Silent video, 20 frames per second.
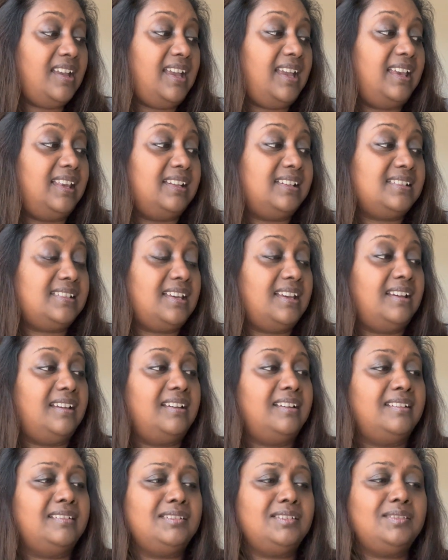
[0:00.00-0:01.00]
And
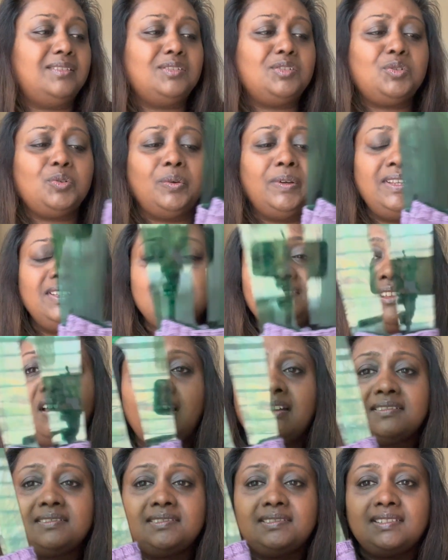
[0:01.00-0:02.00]
the shorty
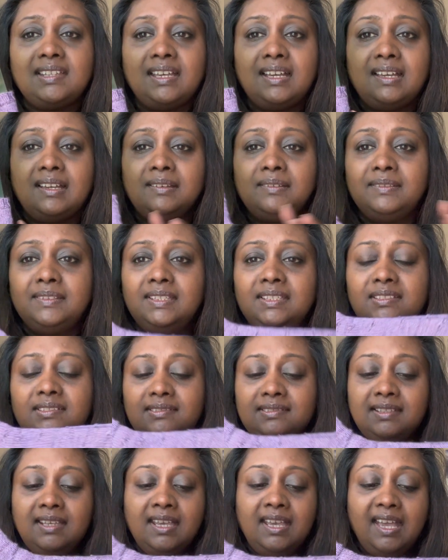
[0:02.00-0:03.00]
socks,
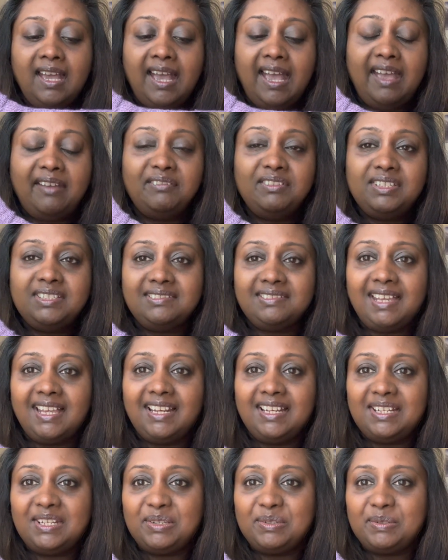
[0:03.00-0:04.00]
these I haven't
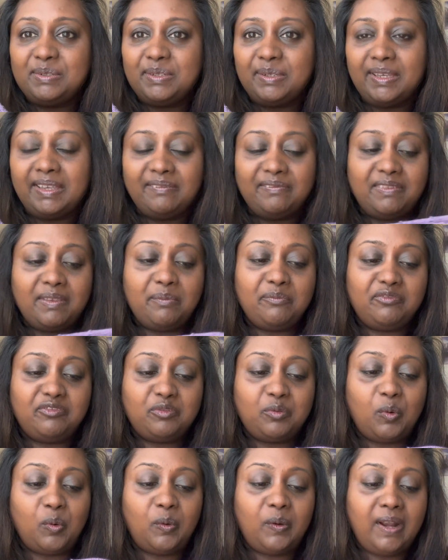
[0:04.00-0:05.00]
decided who to give them
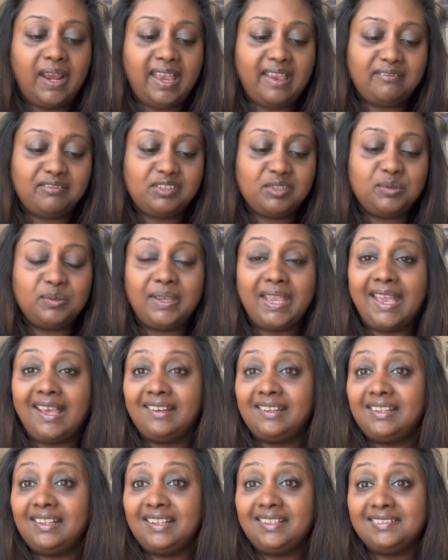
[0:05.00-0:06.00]
for. I have 2
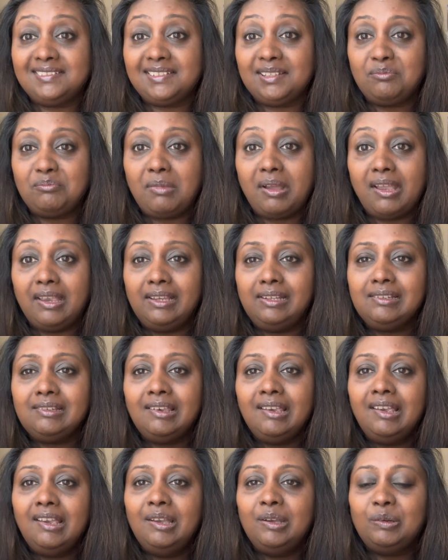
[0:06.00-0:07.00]
candidates in mind
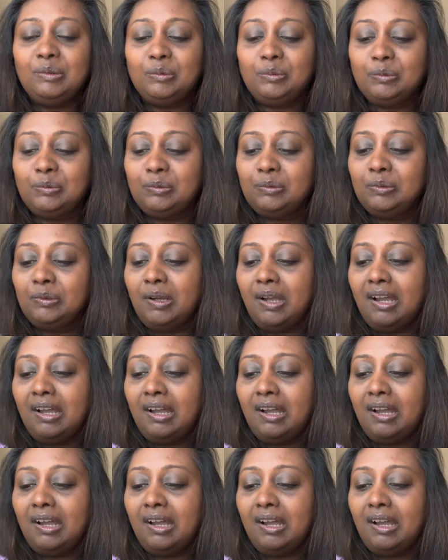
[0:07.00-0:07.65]
who